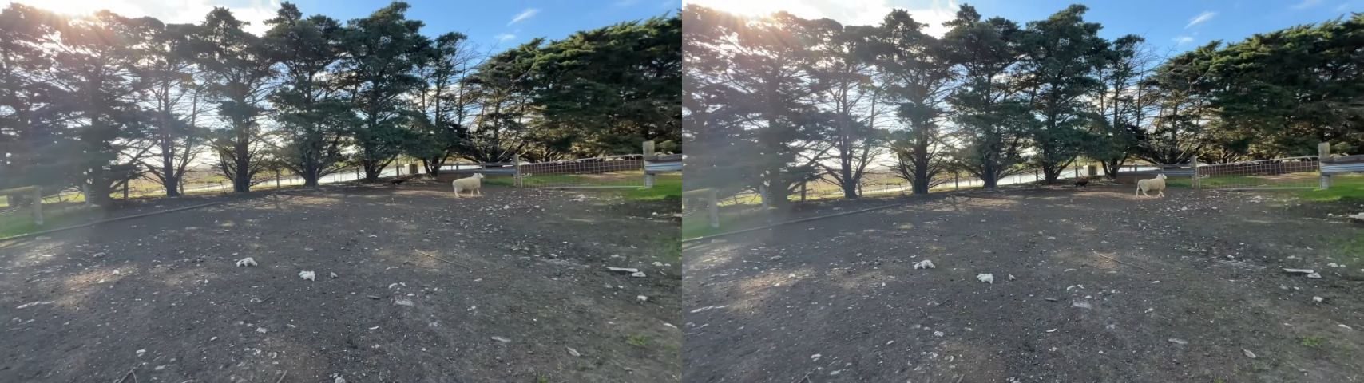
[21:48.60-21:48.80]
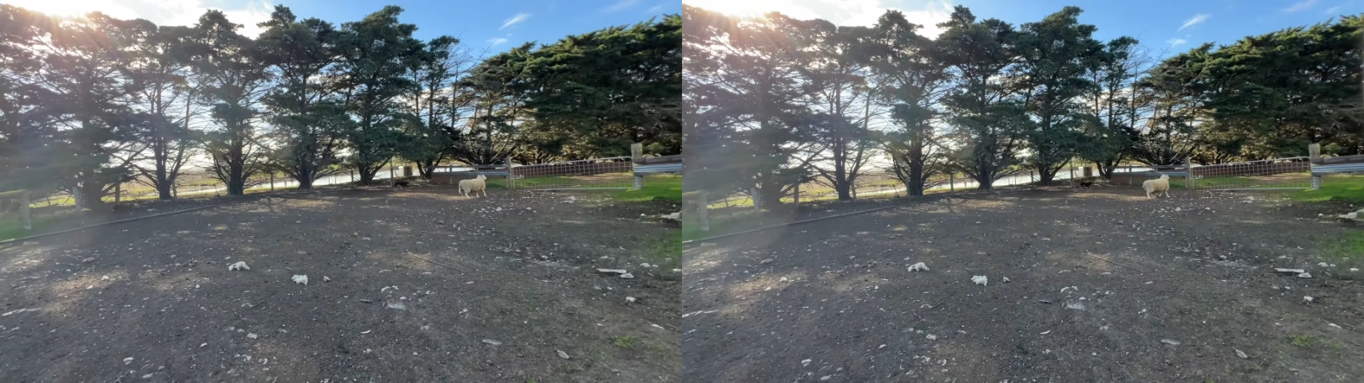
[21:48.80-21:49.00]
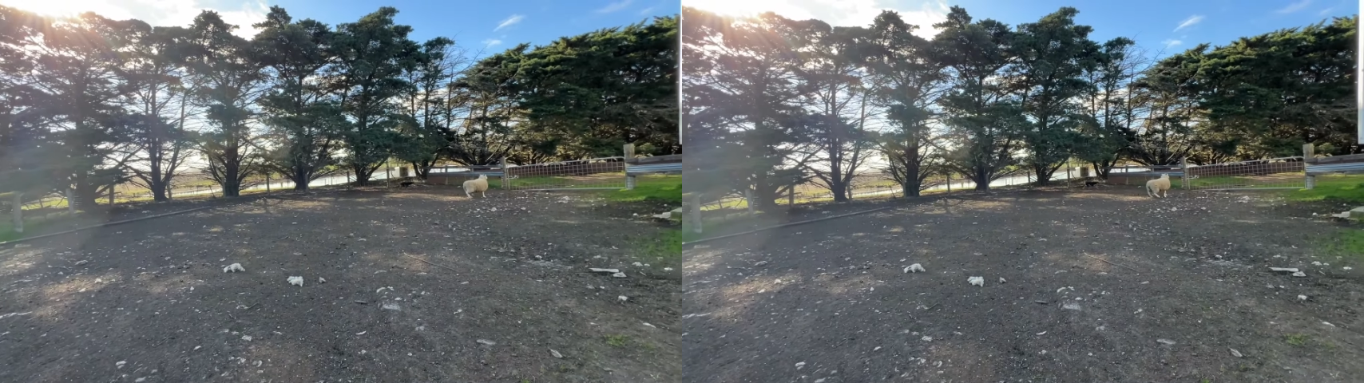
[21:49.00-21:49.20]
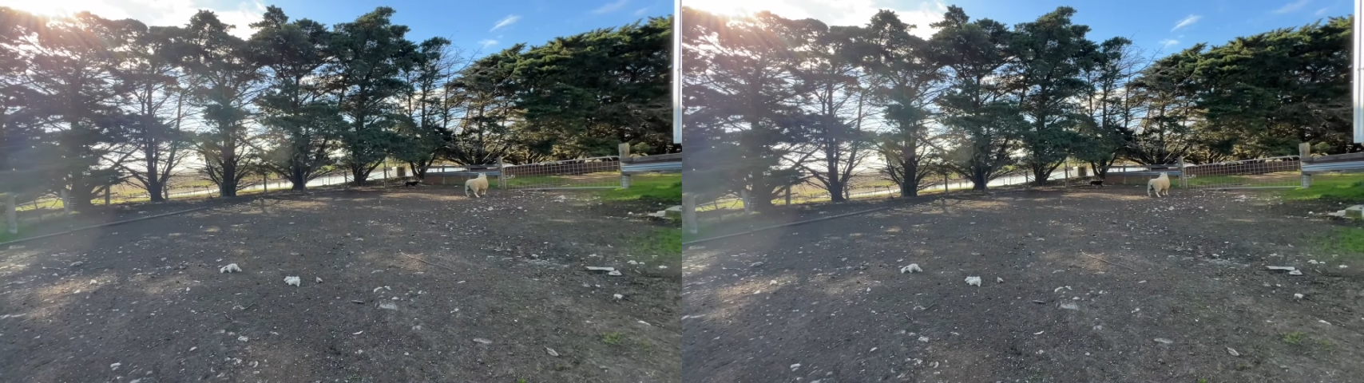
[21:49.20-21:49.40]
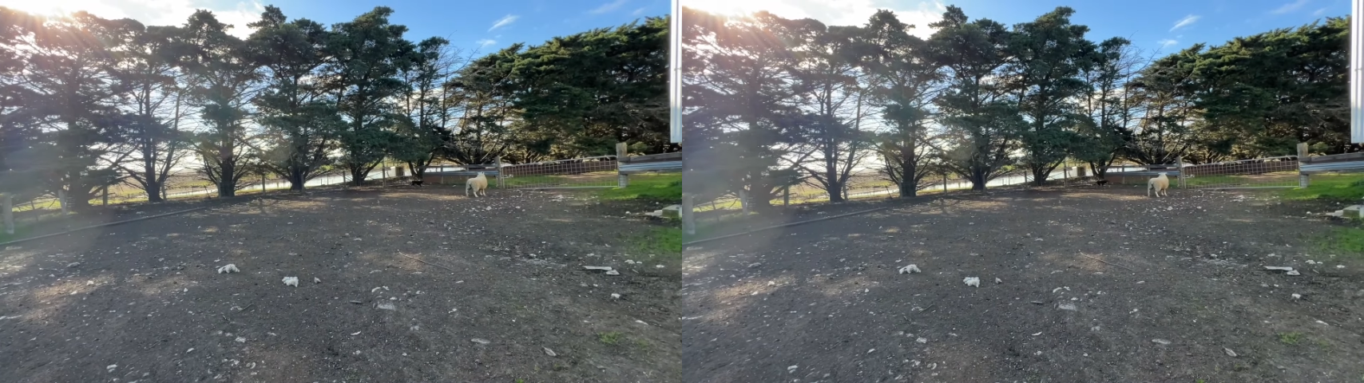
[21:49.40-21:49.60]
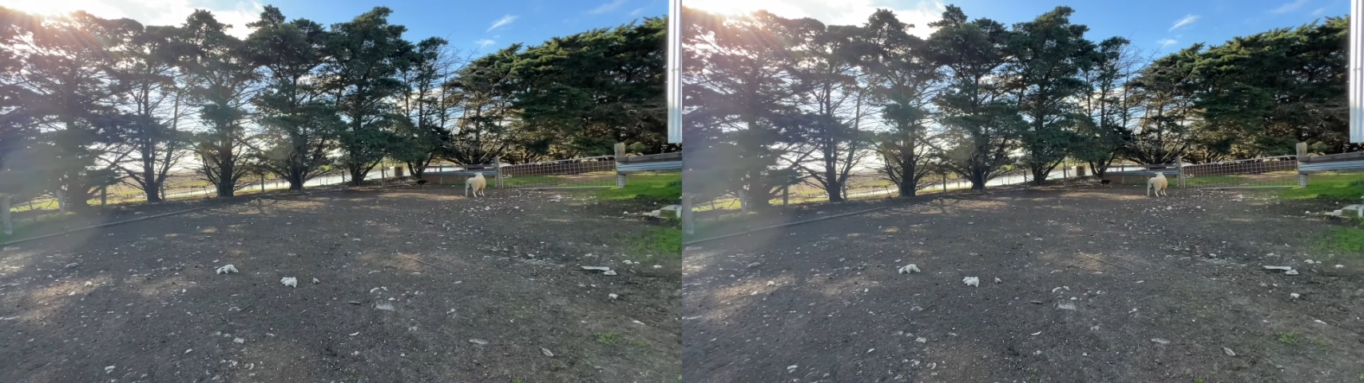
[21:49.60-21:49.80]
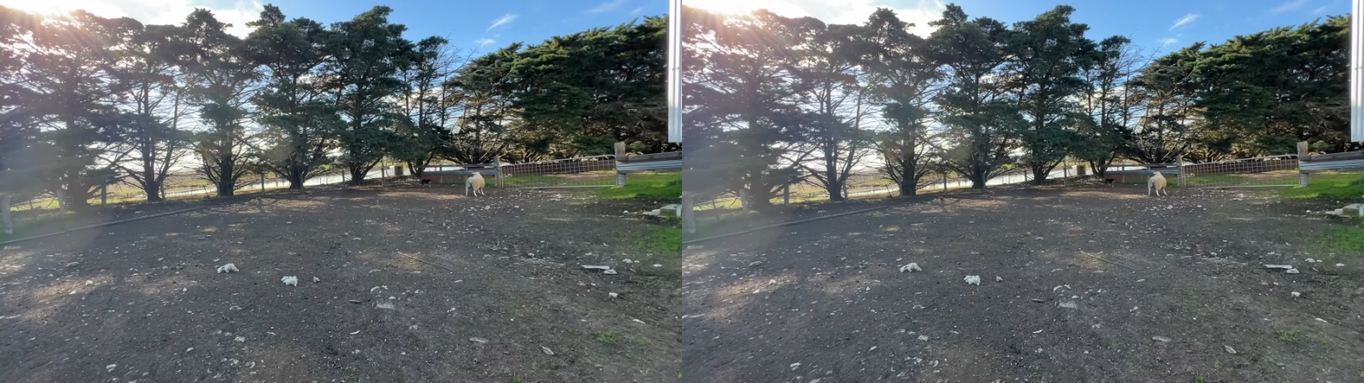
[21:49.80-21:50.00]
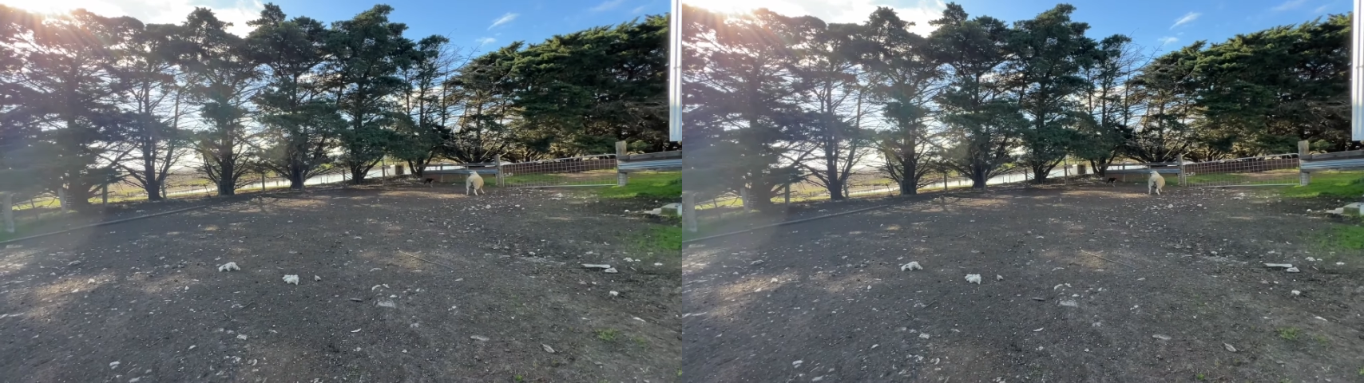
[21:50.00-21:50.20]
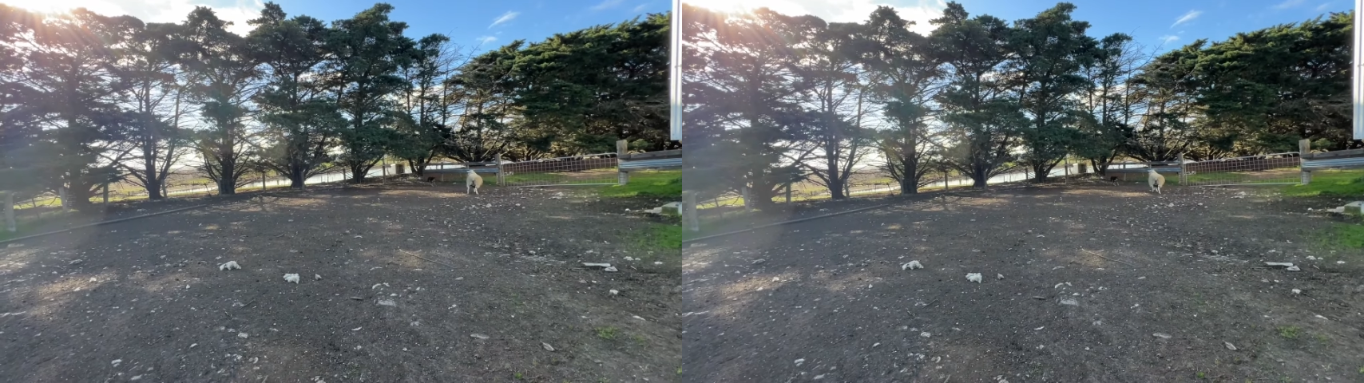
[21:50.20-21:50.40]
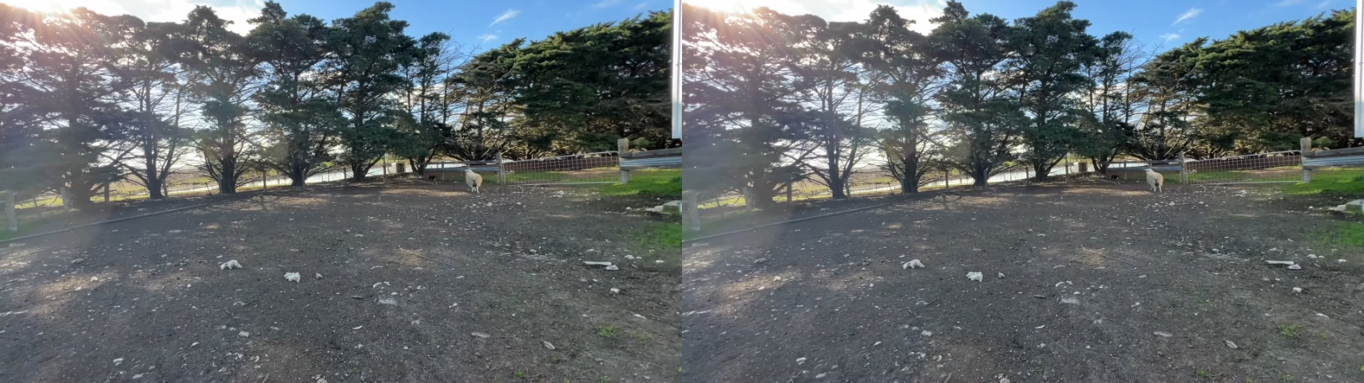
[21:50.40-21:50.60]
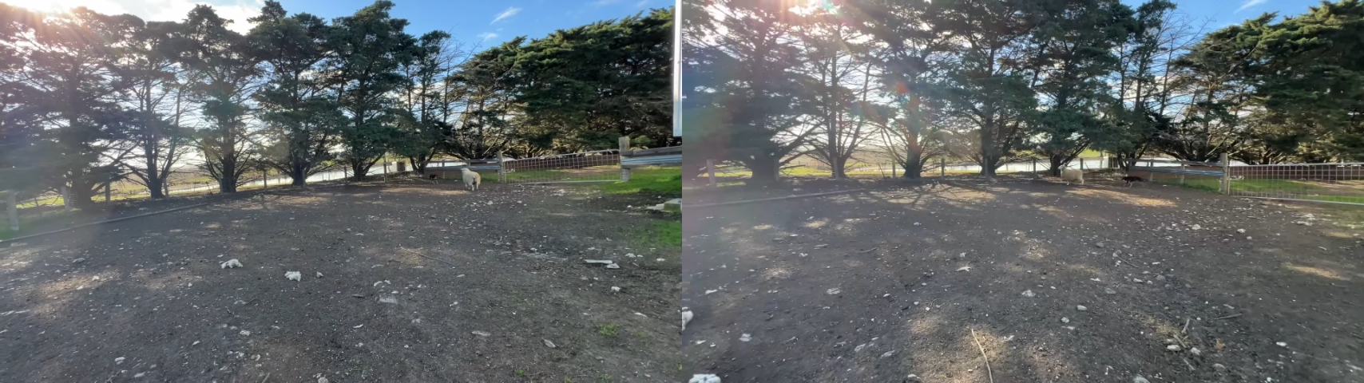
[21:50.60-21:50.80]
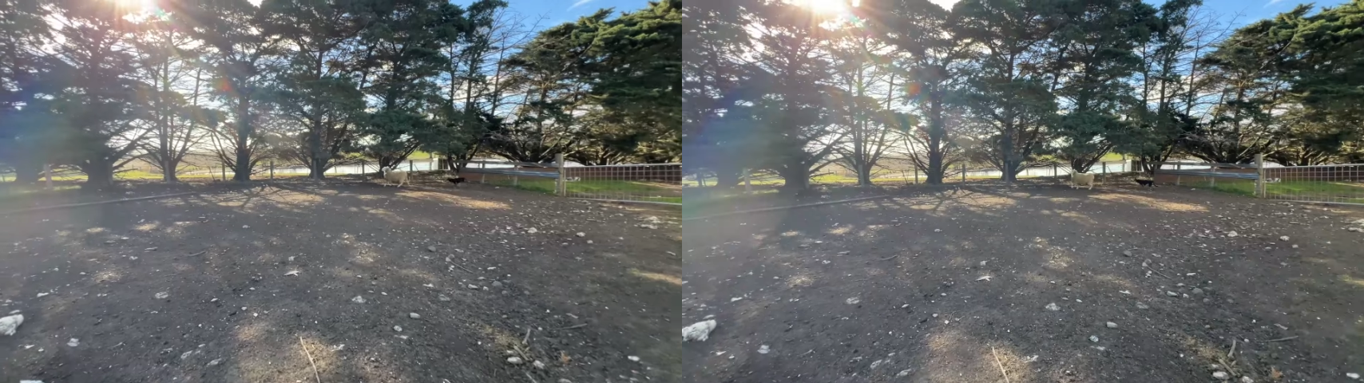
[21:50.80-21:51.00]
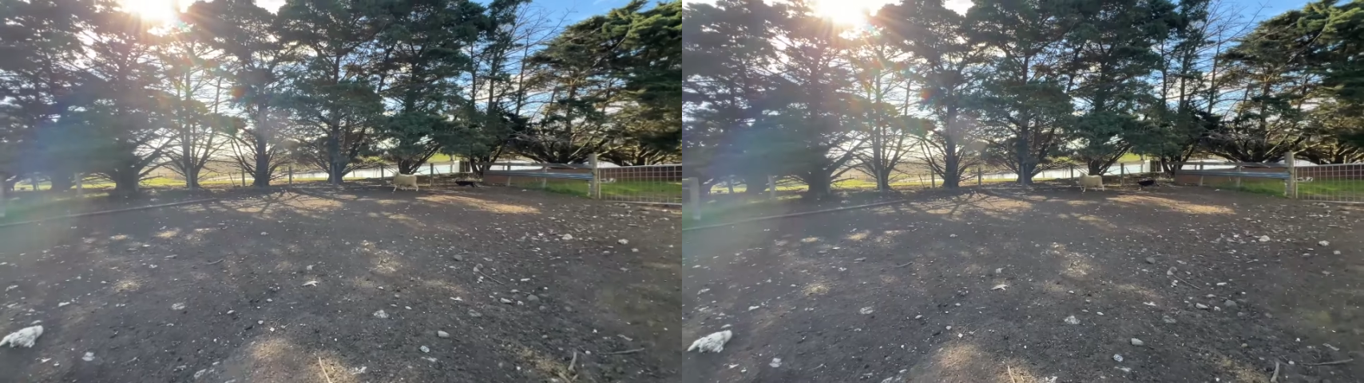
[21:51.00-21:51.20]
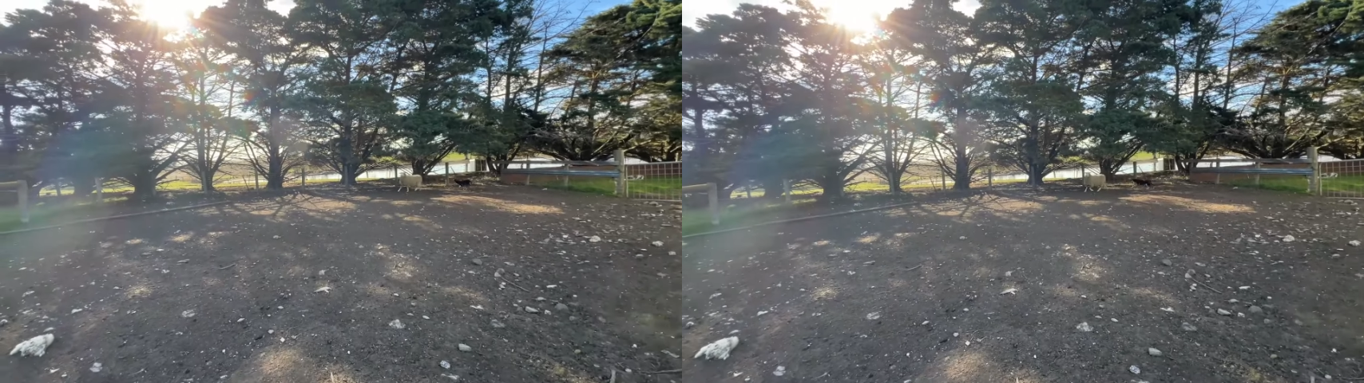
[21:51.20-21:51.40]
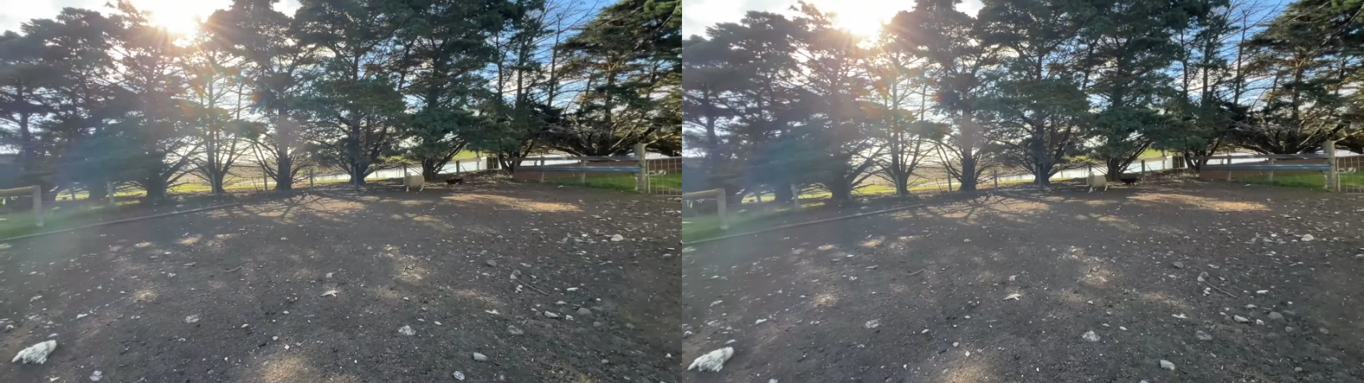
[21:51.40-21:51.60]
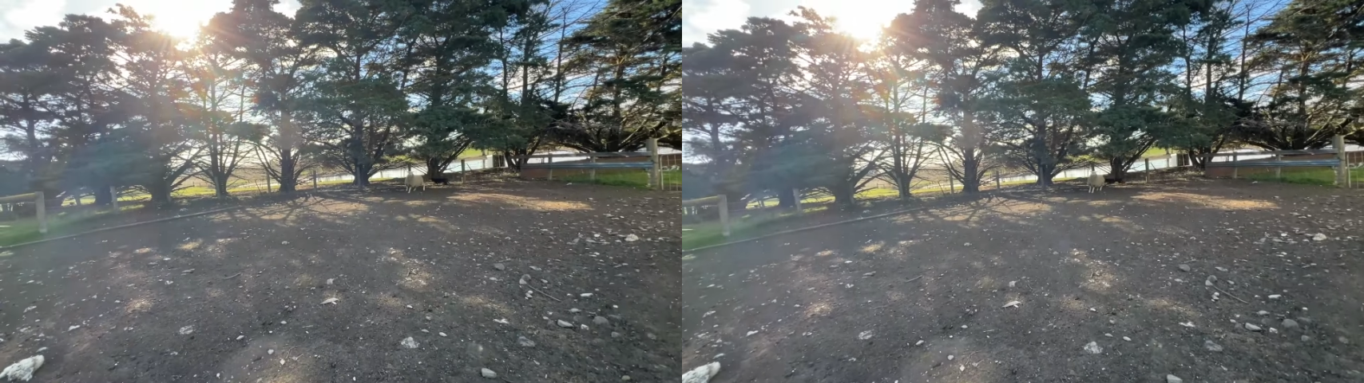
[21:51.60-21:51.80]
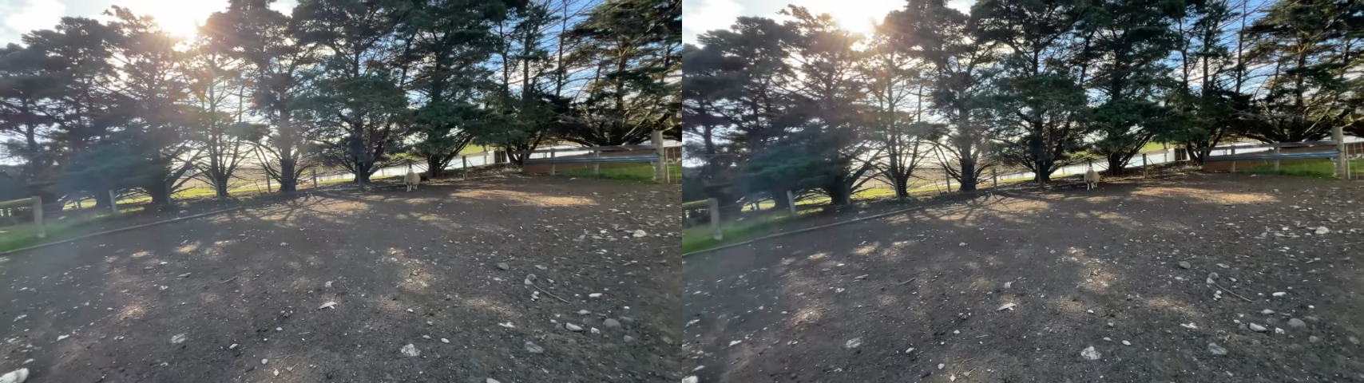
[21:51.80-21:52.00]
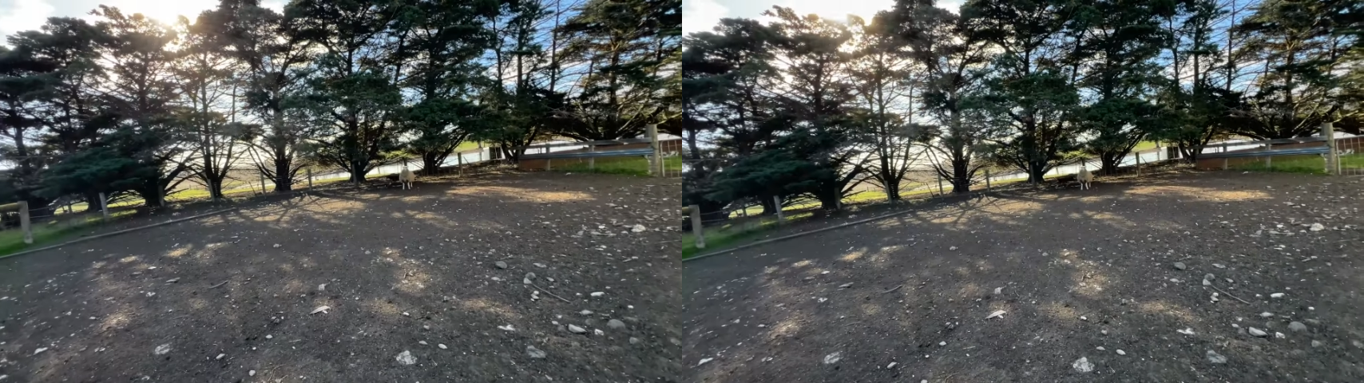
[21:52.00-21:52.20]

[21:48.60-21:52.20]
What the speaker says: Nobody's mouth can be seen.